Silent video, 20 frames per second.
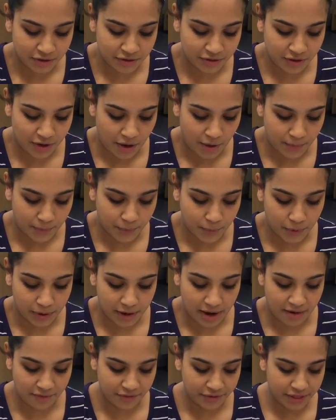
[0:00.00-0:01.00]
So
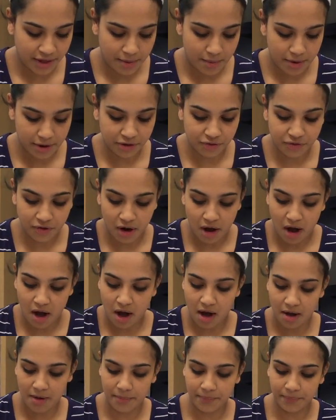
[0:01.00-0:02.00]
whatever they want to
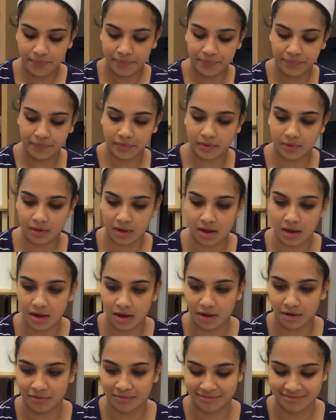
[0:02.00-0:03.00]
draw,
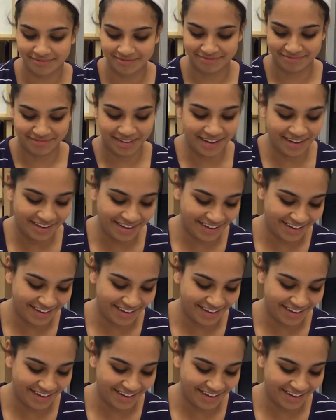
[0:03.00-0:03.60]
uh-oh.